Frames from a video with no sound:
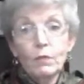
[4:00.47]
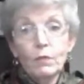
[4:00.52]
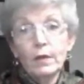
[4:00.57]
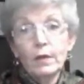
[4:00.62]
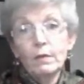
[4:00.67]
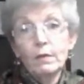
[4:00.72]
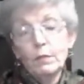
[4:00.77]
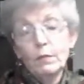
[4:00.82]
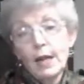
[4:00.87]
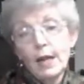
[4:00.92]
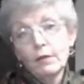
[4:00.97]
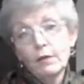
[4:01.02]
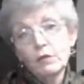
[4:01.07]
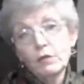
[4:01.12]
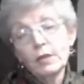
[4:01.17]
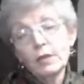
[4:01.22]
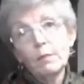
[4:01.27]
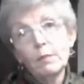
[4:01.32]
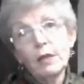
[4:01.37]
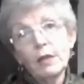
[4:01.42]
we'd
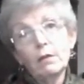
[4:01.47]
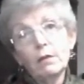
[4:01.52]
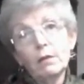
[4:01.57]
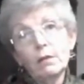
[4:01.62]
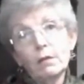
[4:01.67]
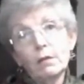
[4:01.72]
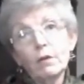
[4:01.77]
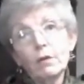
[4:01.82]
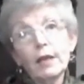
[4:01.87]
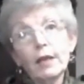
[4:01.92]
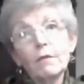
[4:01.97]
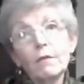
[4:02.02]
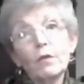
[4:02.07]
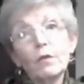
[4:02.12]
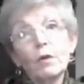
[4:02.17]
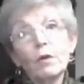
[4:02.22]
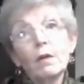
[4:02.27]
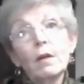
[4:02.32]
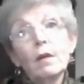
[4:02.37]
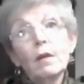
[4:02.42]
actually be looking
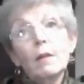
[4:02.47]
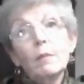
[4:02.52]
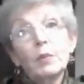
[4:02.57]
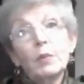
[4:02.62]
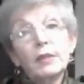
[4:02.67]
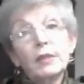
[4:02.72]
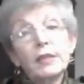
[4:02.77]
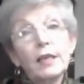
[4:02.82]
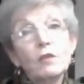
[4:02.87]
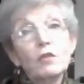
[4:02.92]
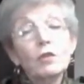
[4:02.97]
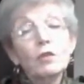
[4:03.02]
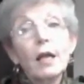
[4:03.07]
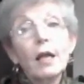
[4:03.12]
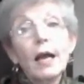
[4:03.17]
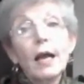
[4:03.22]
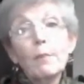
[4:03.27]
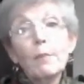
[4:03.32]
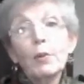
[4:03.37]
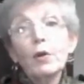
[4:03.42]
for potential
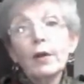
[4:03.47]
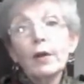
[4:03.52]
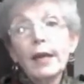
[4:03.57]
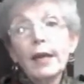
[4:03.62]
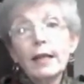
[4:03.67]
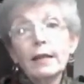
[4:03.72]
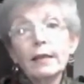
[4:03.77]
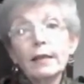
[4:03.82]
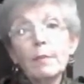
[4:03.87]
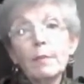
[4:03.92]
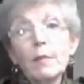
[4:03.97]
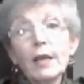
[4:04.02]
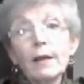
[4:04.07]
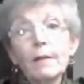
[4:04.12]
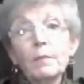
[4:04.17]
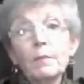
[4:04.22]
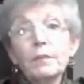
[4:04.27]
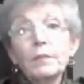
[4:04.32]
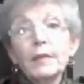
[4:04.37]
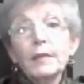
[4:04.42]
hyperkalemia.
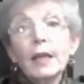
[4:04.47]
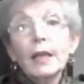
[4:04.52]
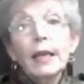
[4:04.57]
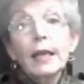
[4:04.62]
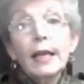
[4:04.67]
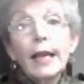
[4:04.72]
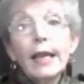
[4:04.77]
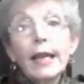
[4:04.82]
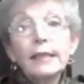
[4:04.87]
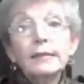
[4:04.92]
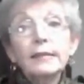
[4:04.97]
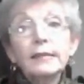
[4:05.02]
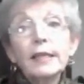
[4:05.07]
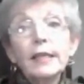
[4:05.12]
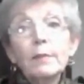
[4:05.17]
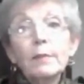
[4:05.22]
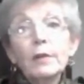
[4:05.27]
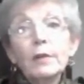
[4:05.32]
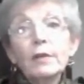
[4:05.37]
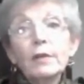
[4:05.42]
ACE
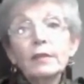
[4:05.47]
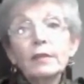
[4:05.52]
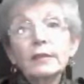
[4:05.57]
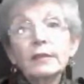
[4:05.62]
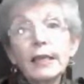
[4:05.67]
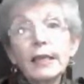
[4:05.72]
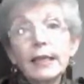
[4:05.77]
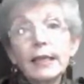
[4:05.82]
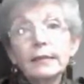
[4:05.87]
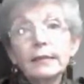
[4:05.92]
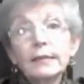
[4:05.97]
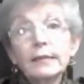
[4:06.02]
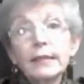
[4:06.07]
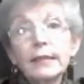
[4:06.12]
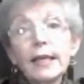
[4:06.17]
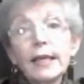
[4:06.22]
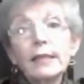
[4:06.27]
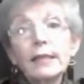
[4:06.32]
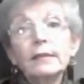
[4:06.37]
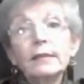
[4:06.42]
inhibitors and
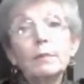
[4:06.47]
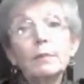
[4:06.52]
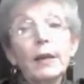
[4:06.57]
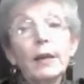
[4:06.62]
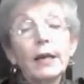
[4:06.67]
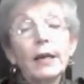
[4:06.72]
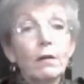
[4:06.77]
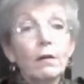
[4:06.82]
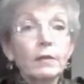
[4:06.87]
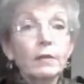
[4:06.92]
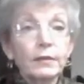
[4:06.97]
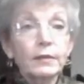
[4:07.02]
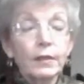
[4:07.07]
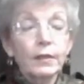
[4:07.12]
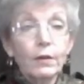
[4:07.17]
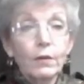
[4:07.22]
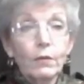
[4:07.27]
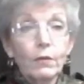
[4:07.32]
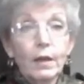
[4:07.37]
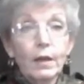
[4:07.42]
NSAIDs might
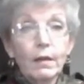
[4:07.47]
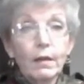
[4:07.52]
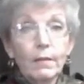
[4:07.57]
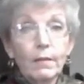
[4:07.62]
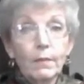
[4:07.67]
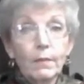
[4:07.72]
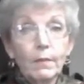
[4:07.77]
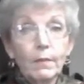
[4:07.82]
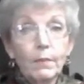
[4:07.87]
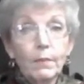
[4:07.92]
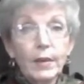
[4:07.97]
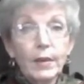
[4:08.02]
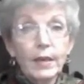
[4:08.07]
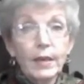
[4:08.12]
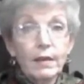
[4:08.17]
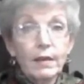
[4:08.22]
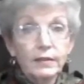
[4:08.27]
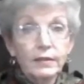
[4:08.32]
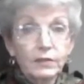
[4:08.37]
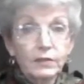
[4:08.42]
also
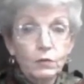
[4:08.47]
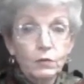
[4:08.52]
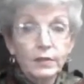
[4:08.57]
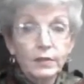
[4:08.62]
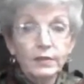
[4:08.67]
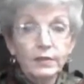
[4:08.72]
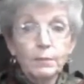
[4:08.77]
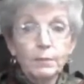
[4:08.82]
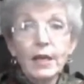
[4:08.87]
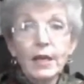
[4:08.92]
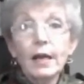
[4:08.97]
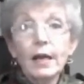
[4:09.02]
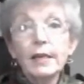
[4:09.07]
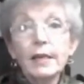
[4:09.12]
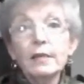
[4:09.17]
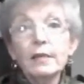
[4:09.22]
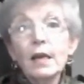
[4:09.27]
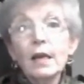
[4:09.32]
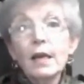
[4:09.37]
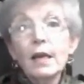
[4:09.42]
be a source
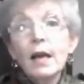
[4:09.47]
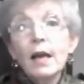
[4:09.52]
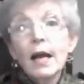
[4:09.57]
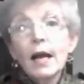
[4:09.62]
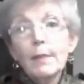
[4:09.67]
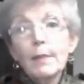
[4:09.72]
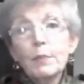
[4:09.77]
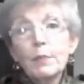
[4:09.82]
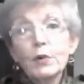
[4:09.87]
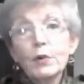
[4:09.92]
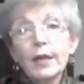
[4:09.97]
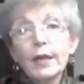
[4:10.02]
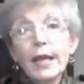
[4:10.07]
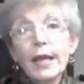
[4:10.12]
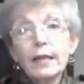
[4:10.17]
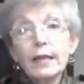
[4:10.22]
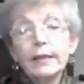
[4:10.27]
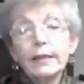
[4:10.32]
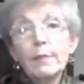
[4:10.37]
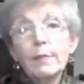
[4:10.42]
behind
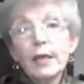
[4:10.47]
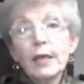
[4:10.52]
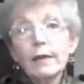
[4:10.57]
hyperkalemia.